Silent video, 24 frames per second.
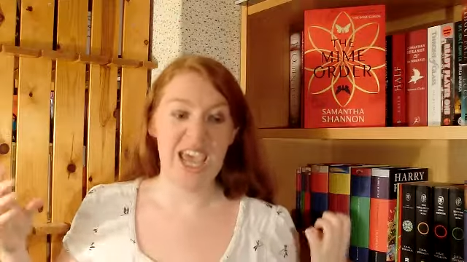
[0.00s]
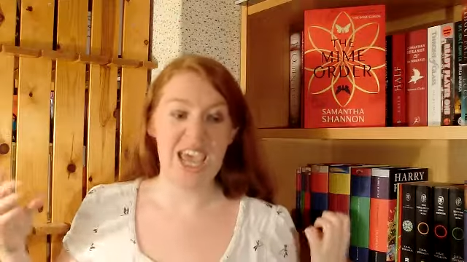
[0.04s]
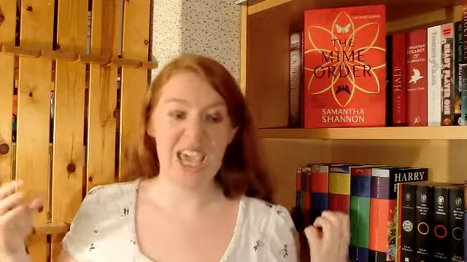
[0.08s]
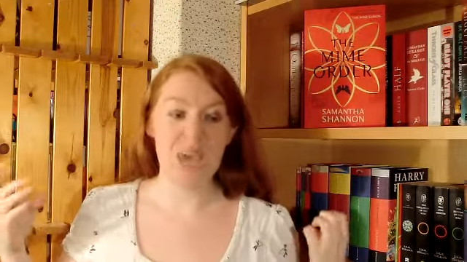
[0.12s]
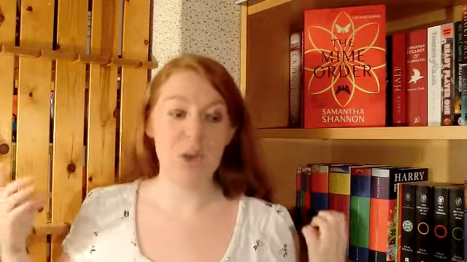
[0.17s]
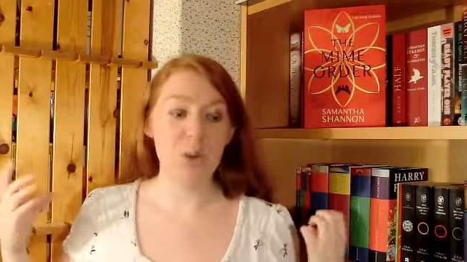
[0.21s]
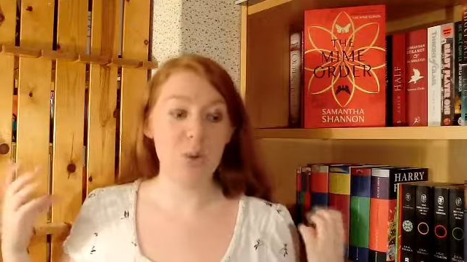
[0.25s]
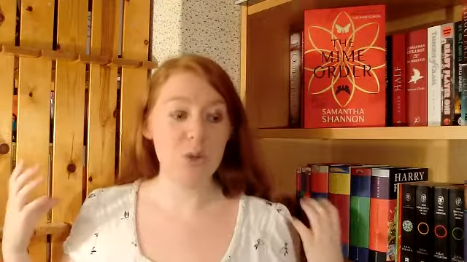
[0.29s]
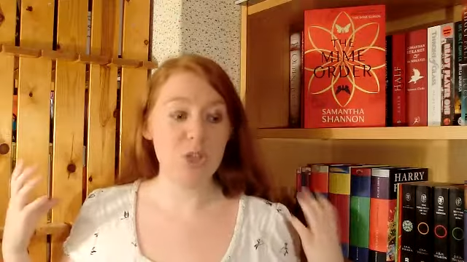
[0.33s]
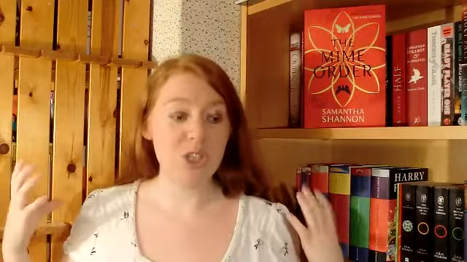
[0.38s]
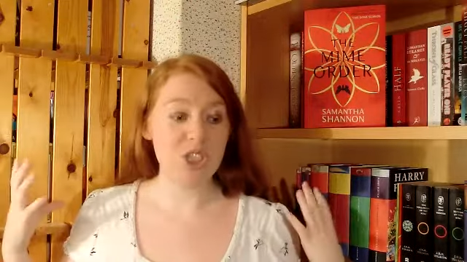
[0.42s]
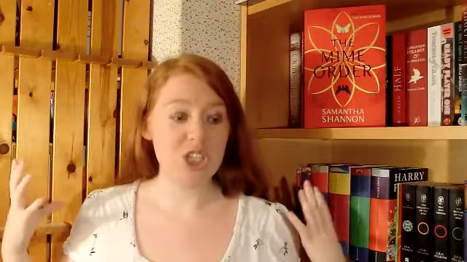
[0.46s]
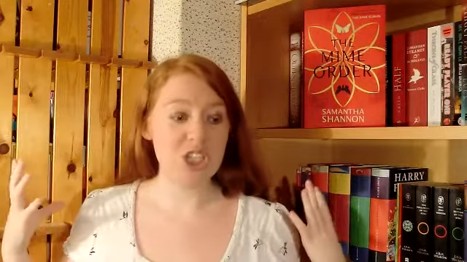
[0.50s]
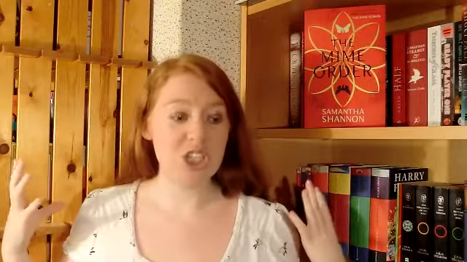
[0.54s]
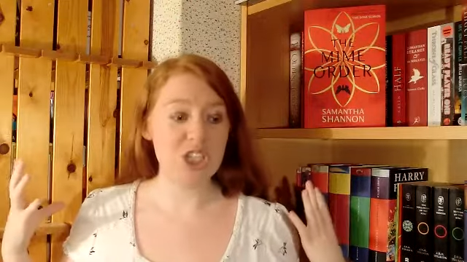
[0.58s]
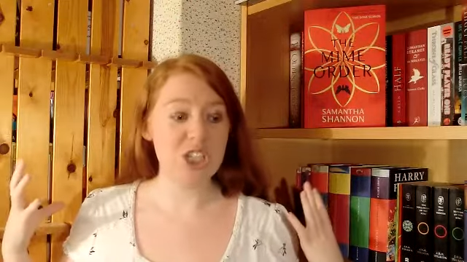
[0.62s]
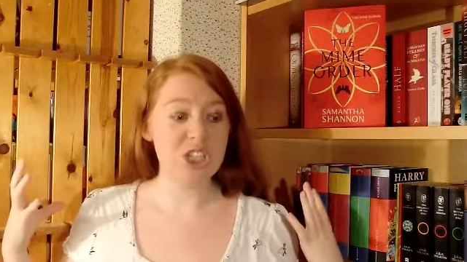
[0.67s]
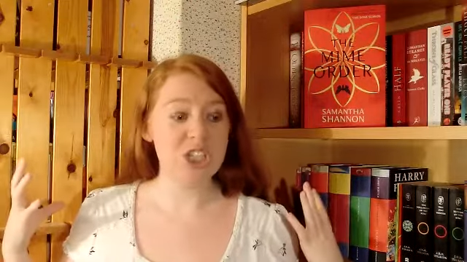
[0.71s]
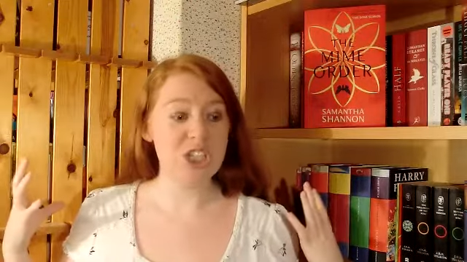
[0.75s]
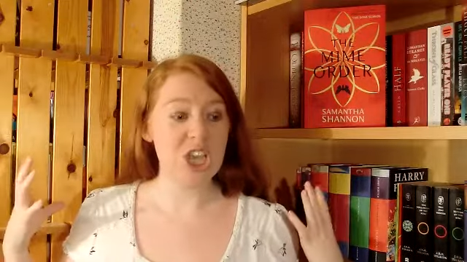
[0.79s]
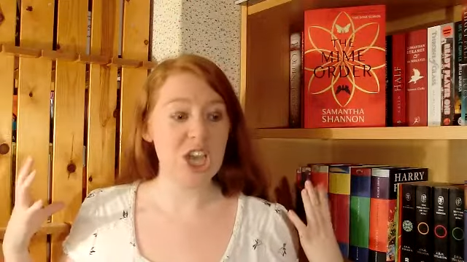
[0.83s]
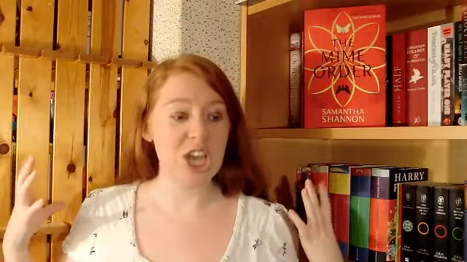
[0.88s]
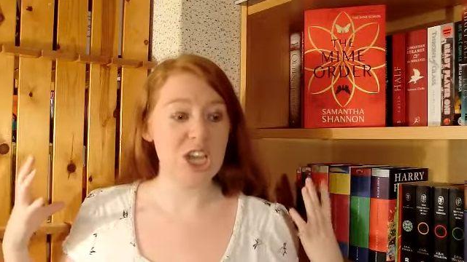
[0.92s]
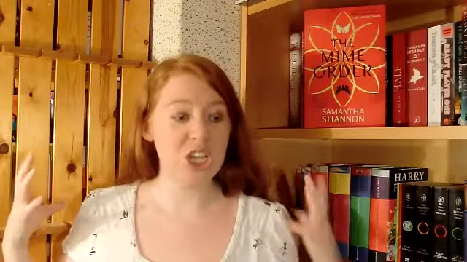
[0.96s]
it was
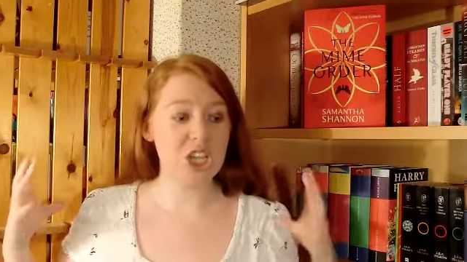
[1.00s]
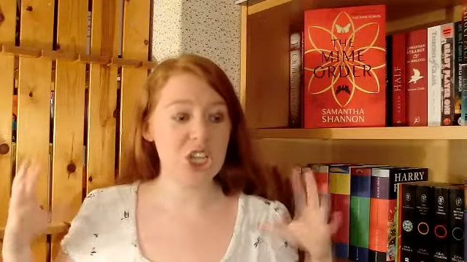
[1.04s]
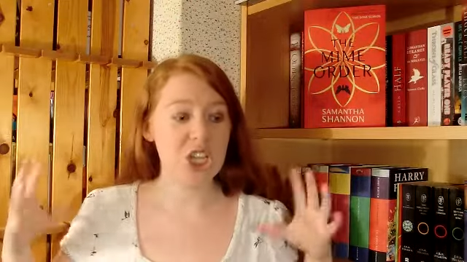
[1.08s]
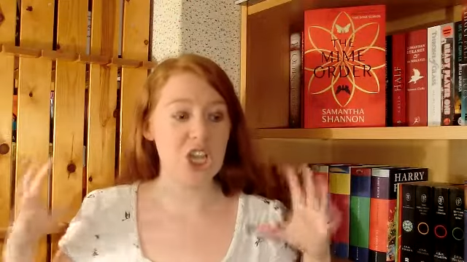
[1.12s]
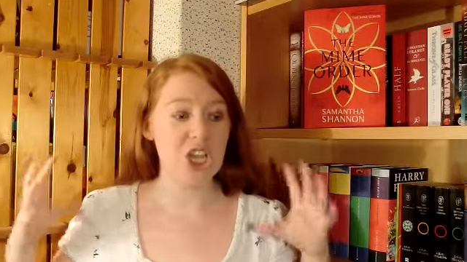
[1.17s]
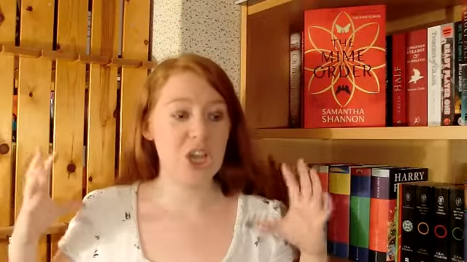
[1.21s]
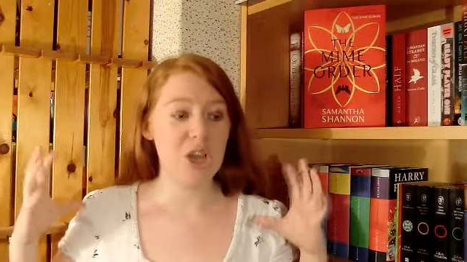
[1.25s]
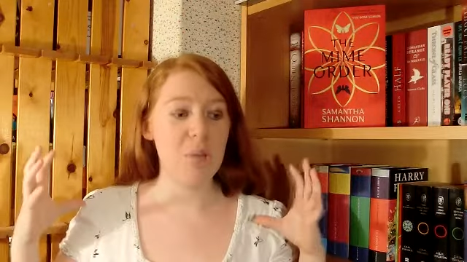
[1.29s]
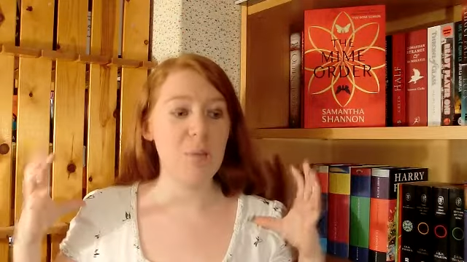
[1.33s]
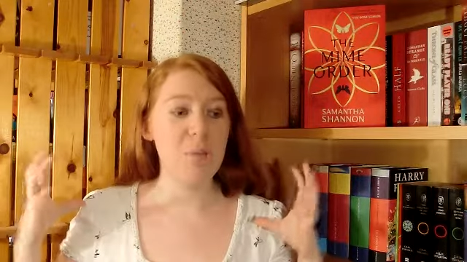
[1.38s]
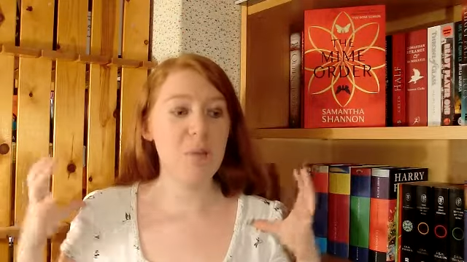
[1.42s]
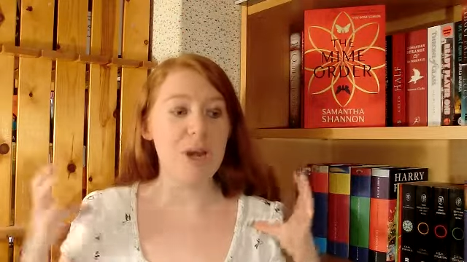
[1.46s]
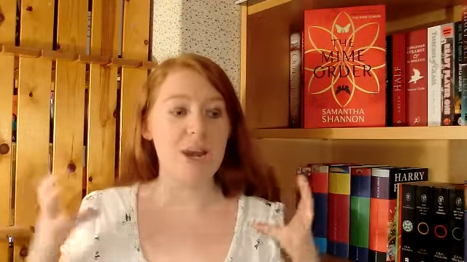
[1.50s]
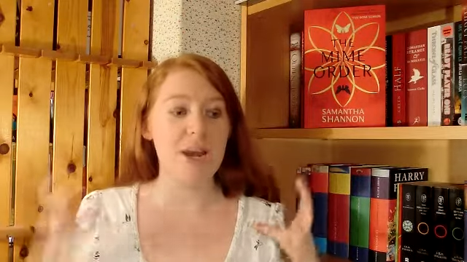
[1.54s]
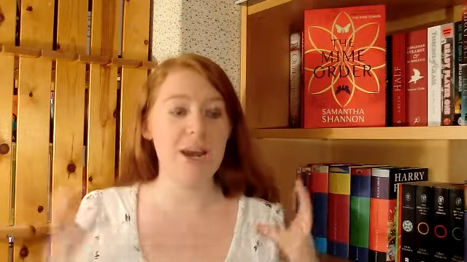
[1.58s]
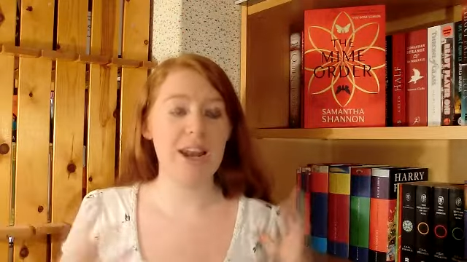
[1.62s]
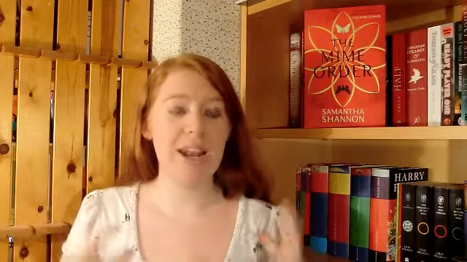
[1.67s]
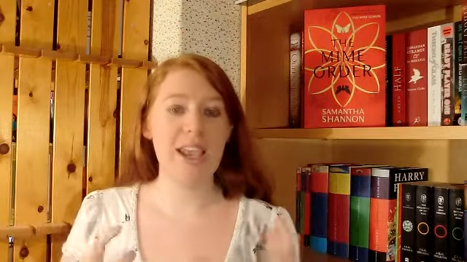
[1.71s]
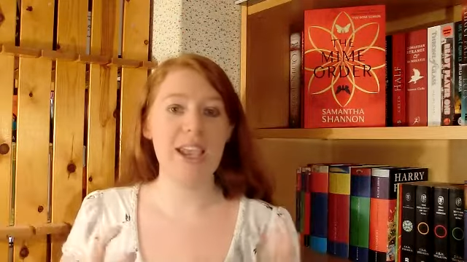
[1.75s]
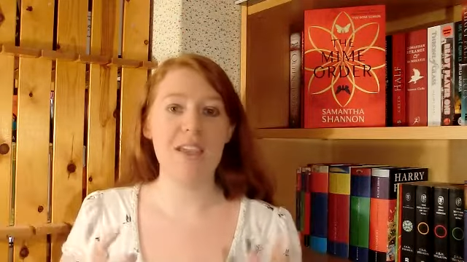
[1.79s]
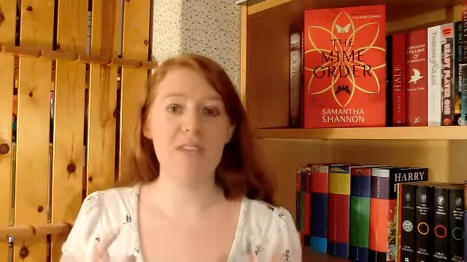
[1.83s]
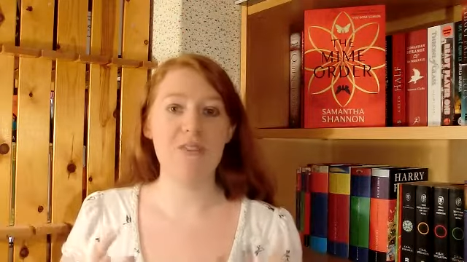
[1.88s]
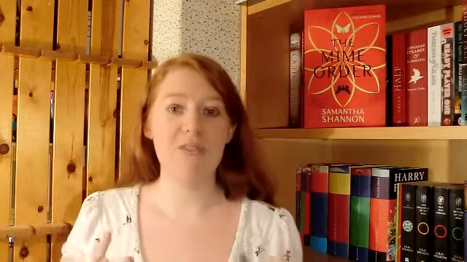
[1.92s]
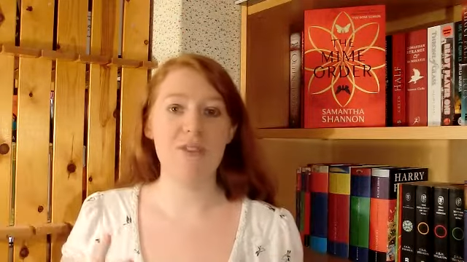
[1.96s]
just such a
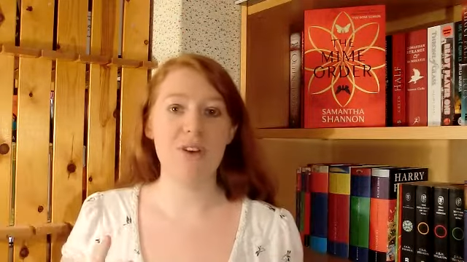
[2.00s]
complete